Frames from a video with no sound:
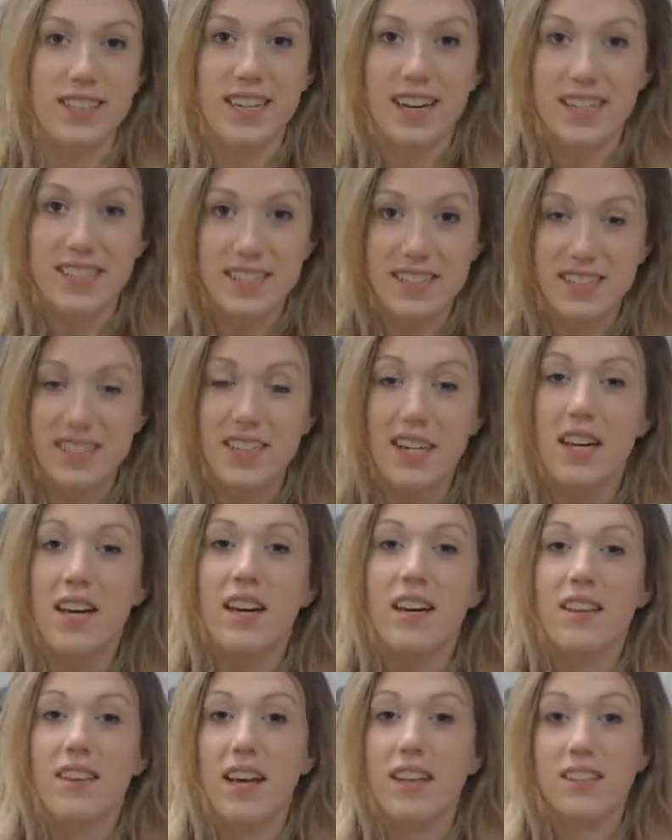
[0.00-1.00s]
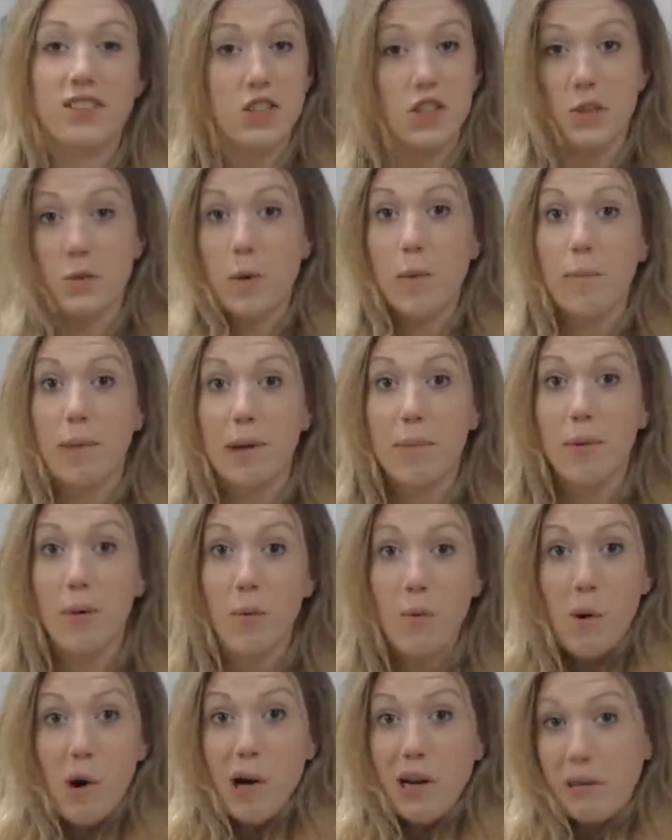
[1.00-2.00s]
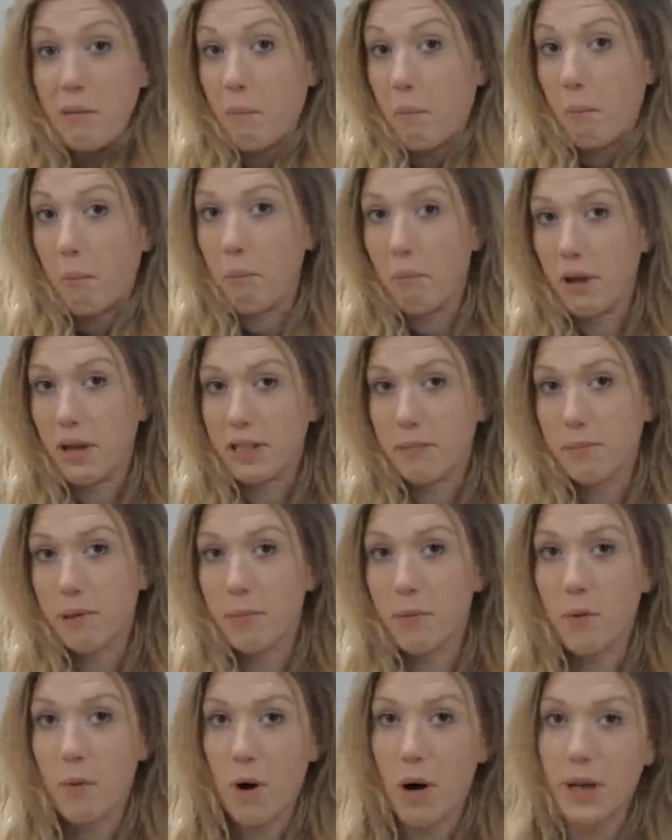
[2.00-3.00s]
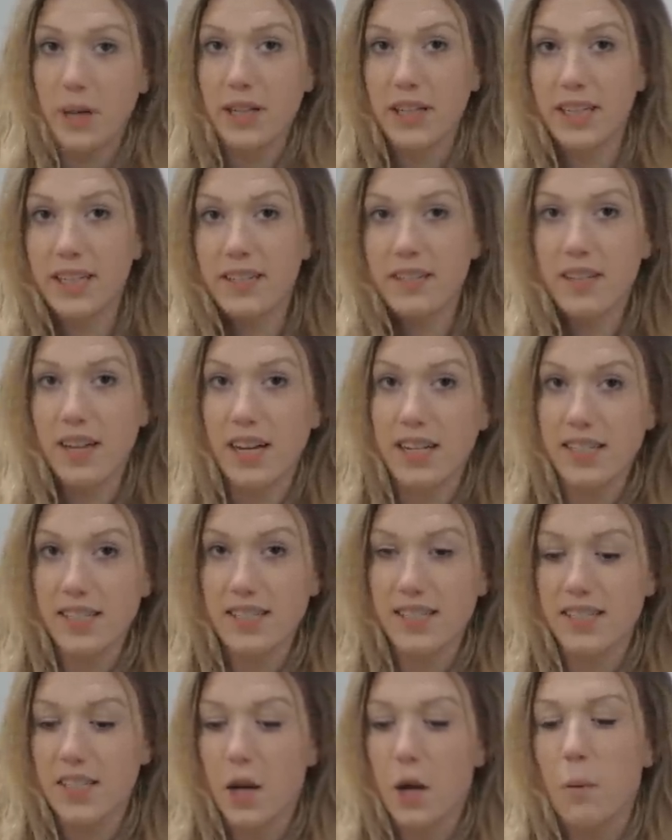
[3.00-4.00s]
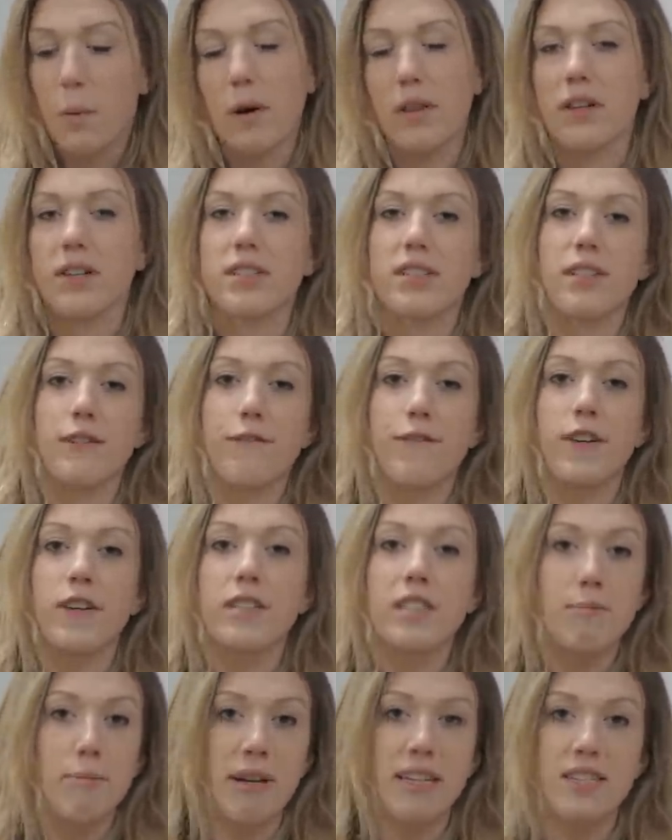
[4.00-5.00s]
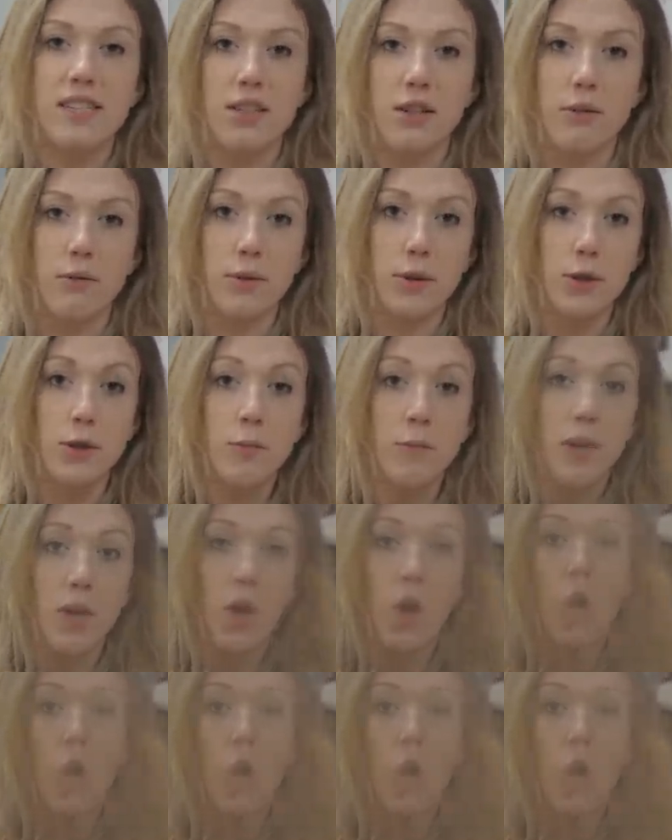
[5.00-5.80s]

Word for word: desks. That is just what people want. Lots of people want and need desks, whether it's to fill space in a room